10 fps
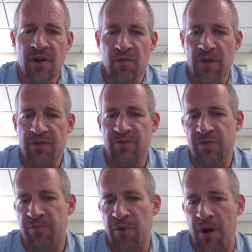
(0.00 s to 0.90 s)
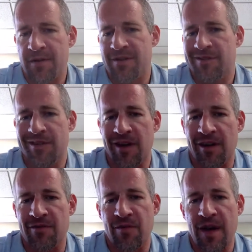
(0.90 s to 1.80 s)
whether it's with processing,
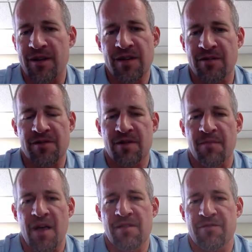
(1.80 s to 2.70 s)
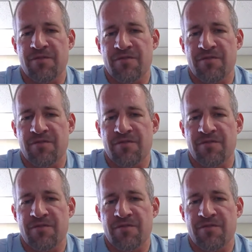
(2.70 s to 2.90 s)
underwriting, or some other